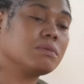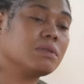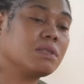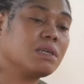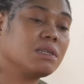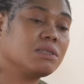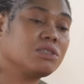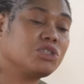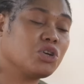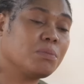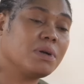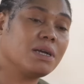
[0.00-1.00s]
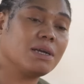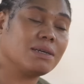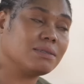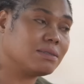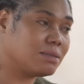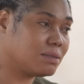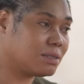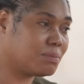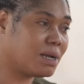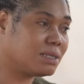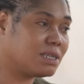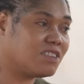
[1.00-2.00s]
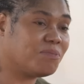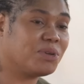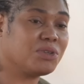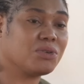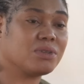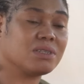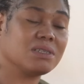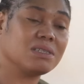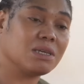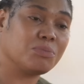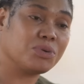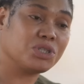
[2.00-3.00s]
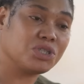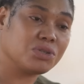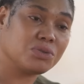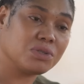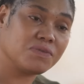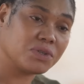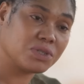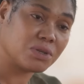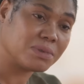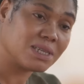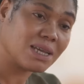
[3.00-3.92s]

The thing is, Choma and Smart have been on a separation note for some